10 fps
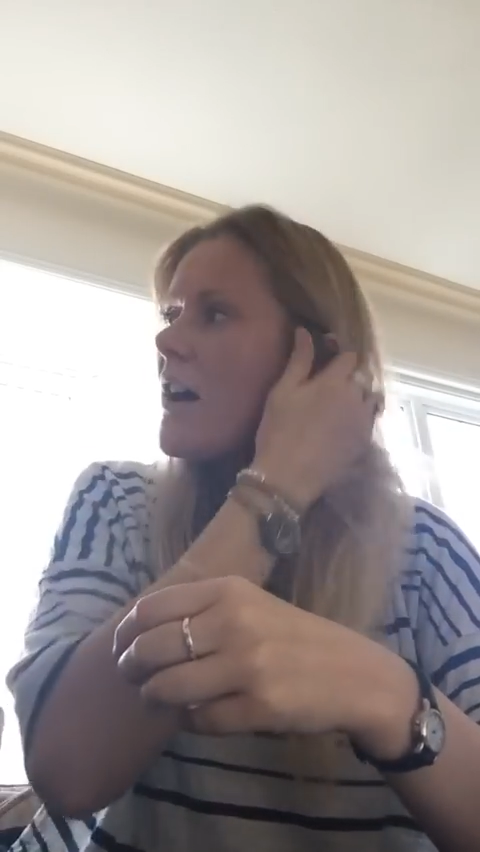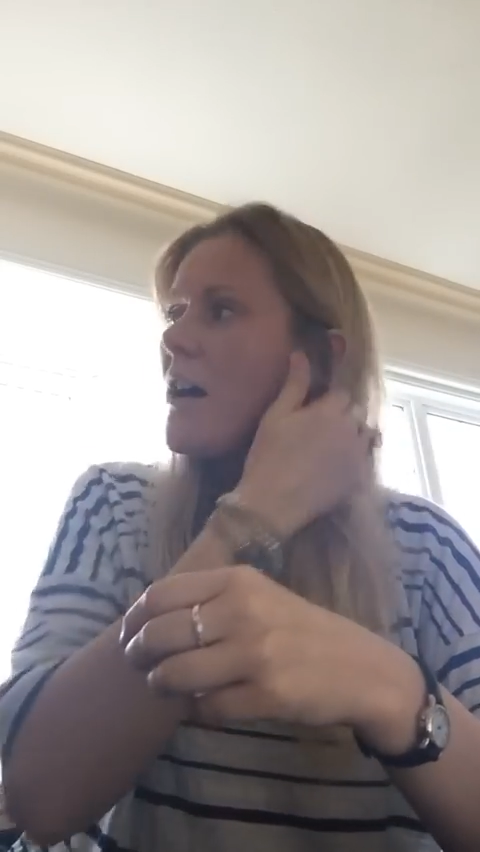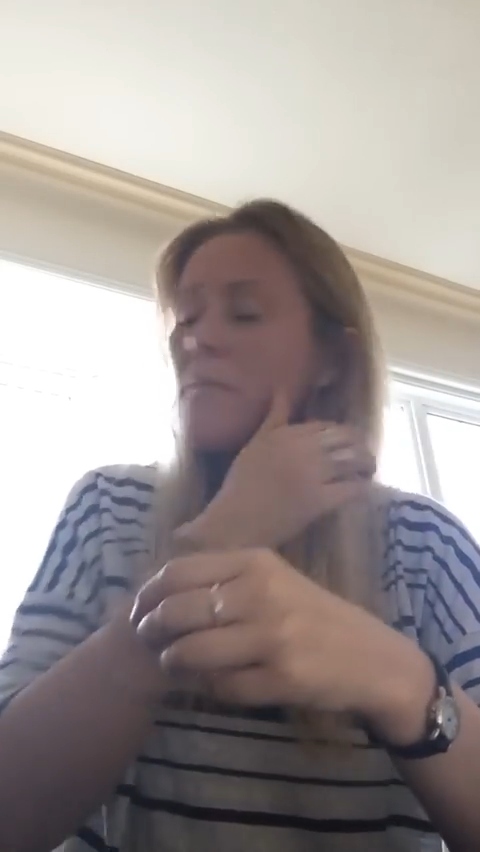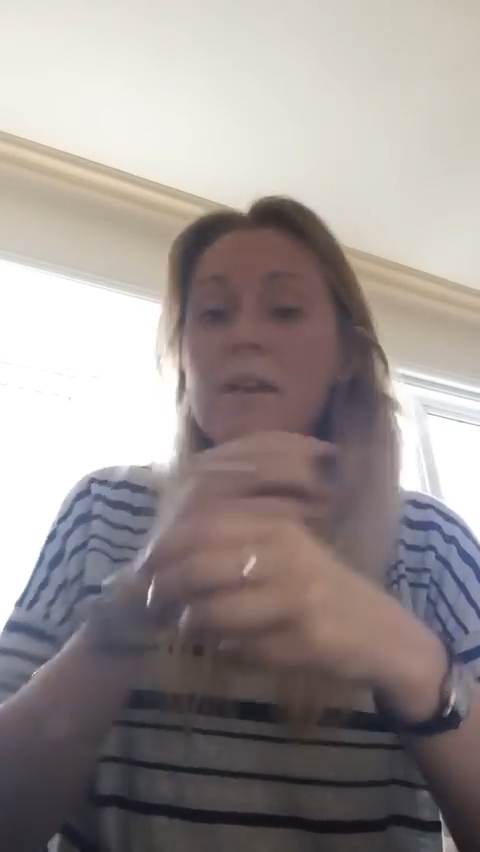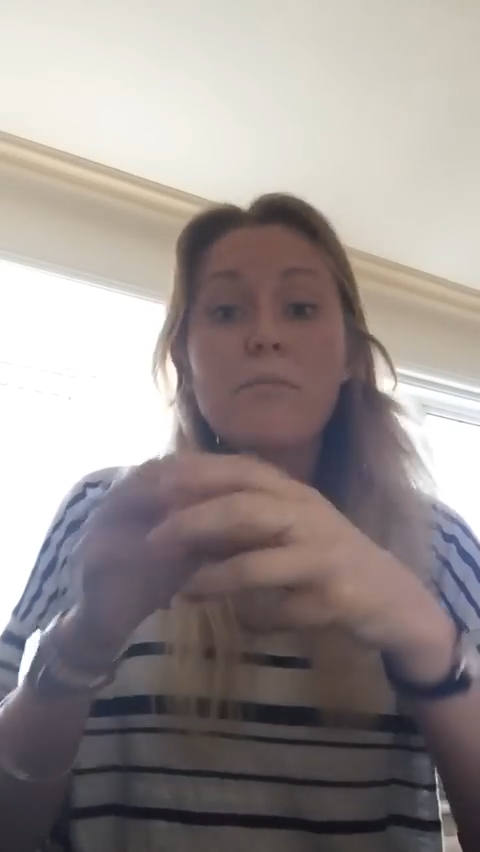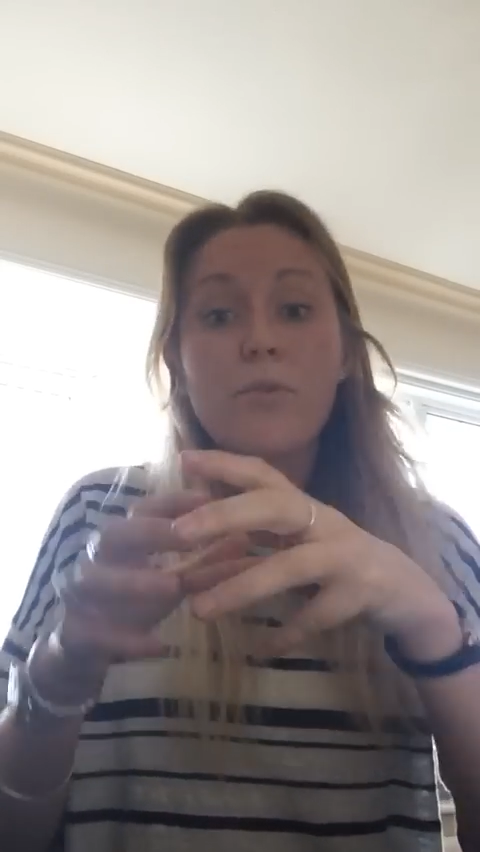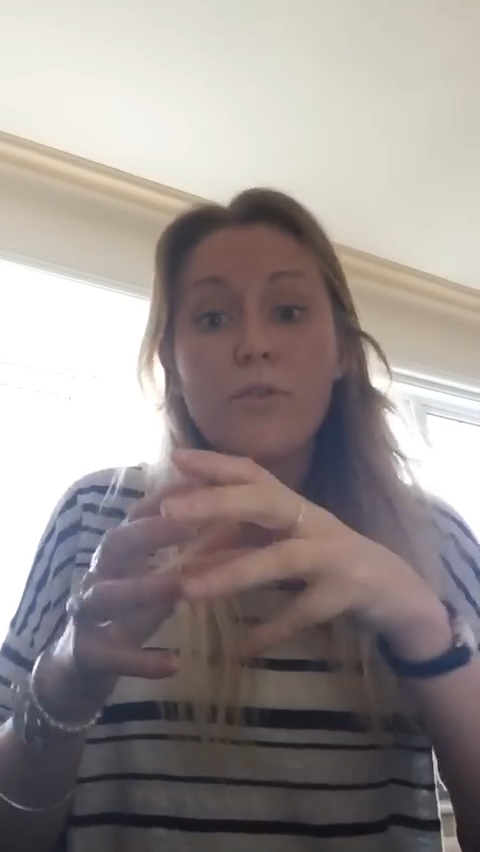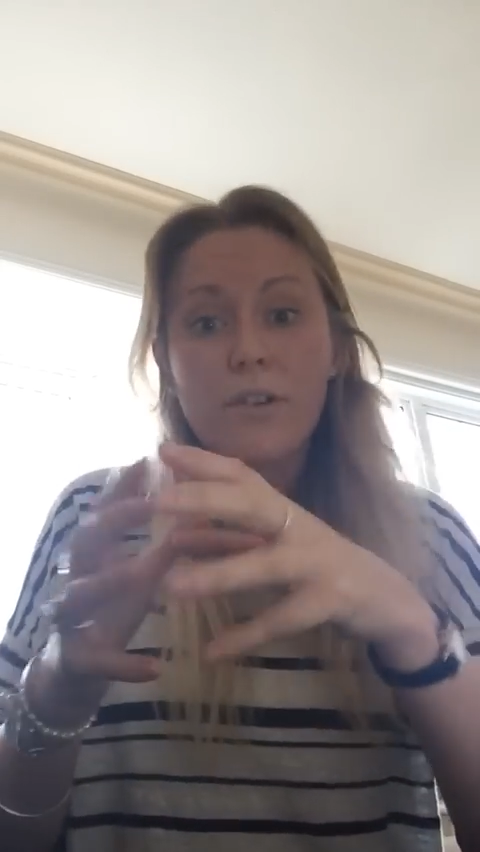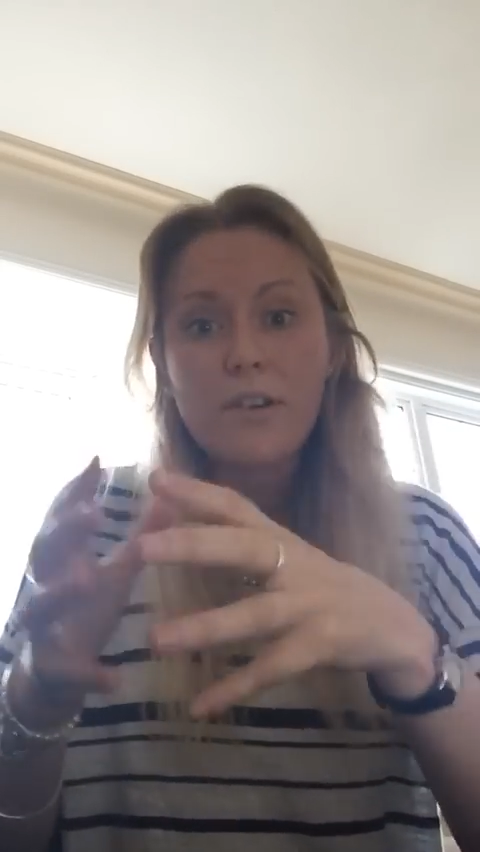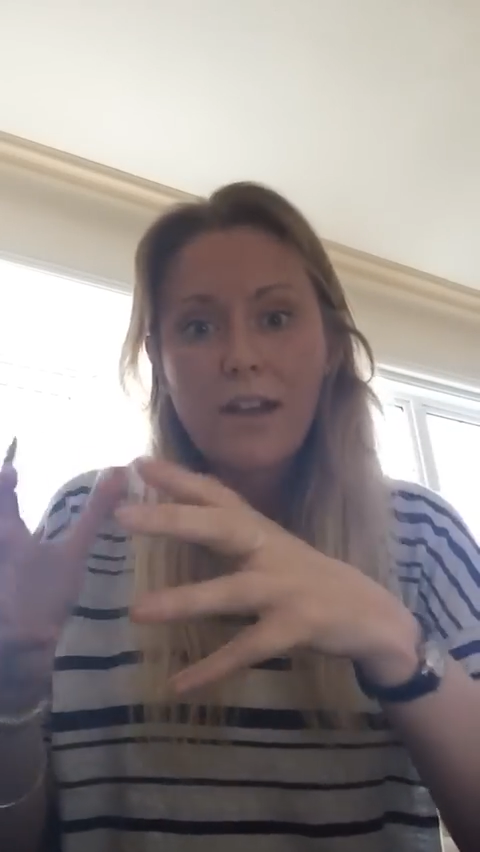
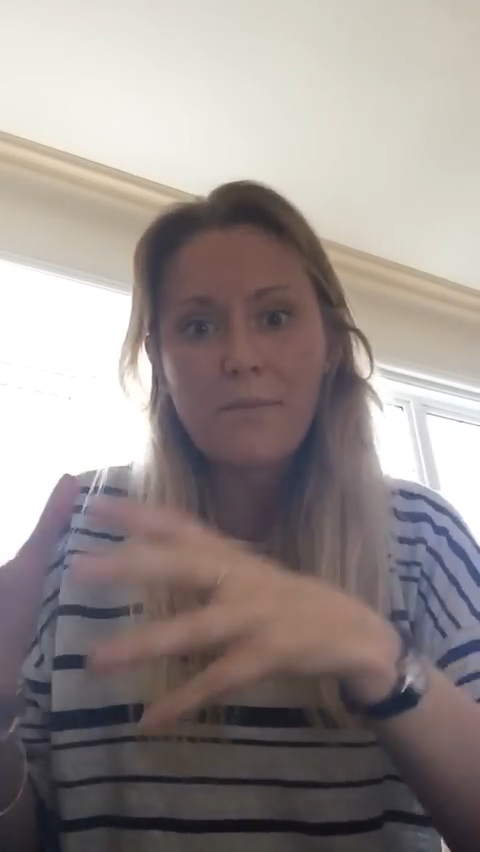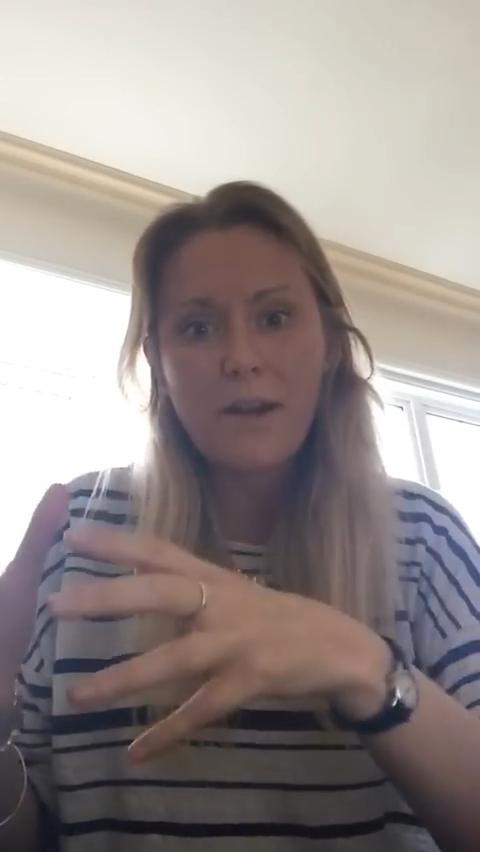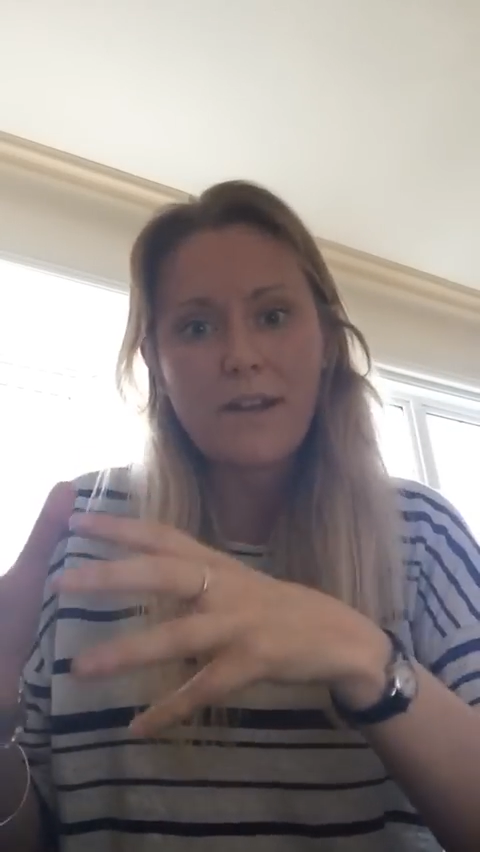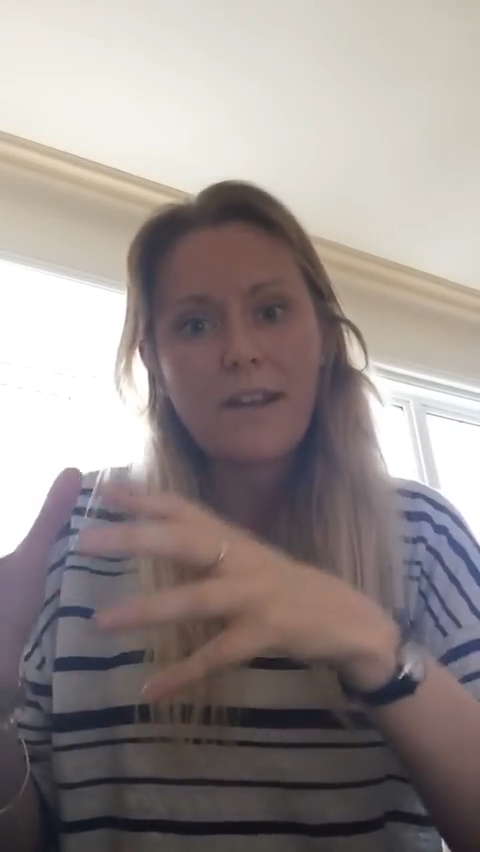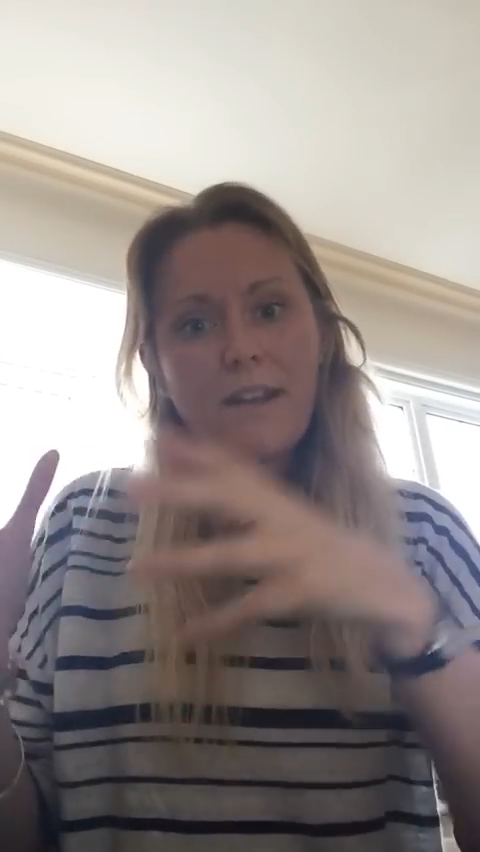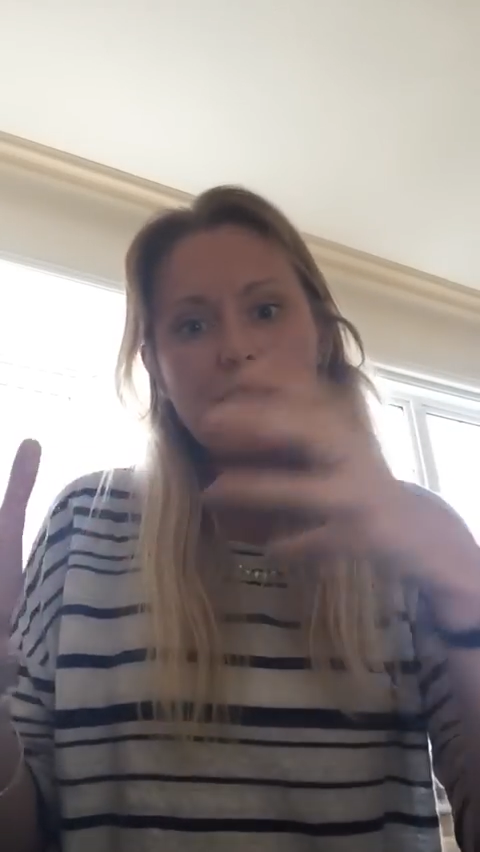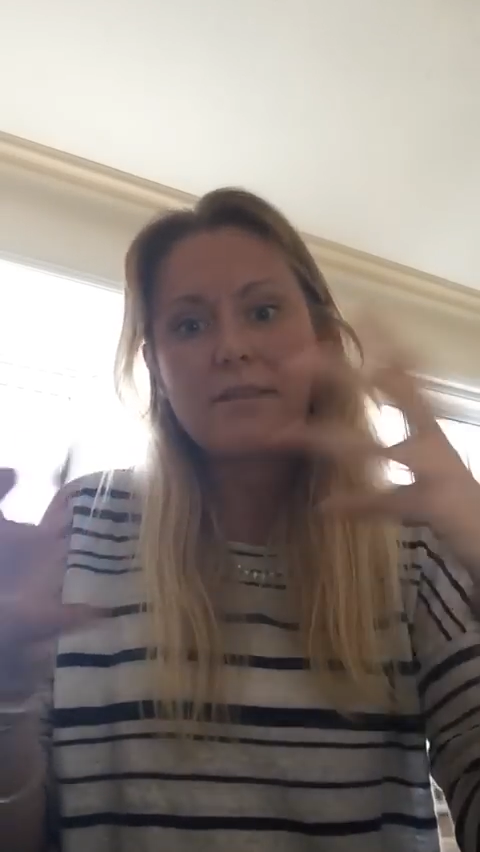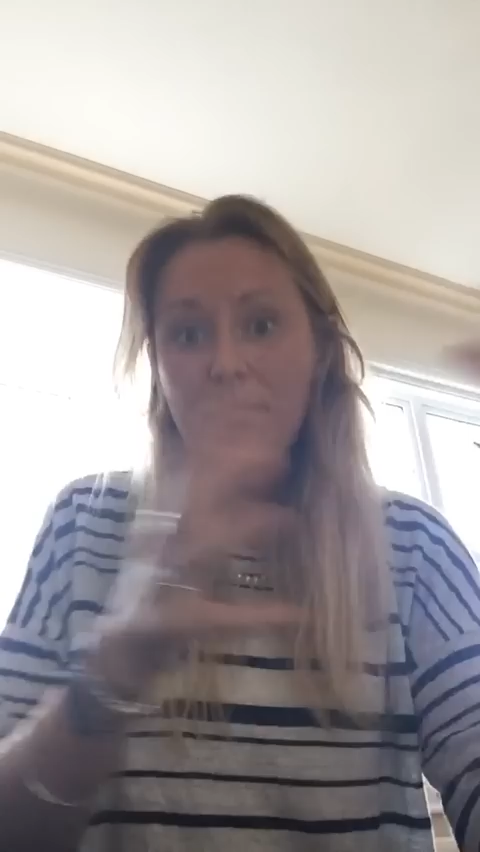important, like money and